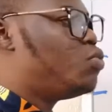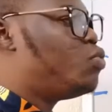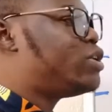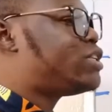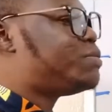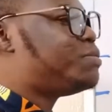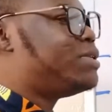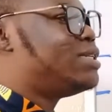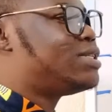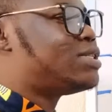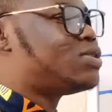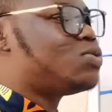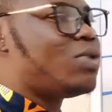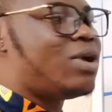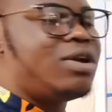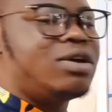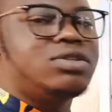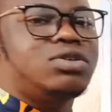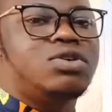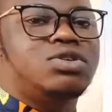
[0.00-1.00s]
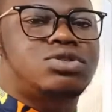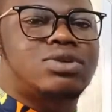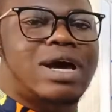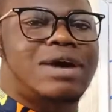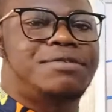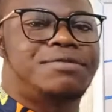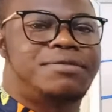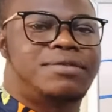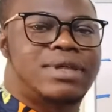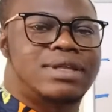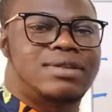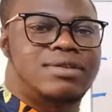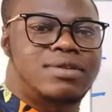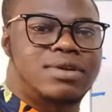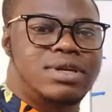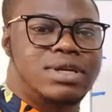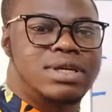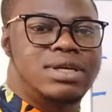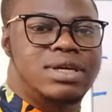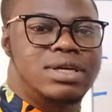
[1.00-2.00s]
which means we are not going to have
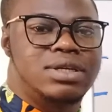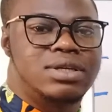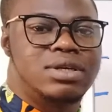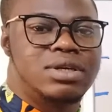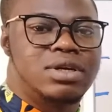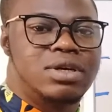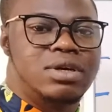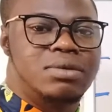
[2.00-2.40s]
33 again.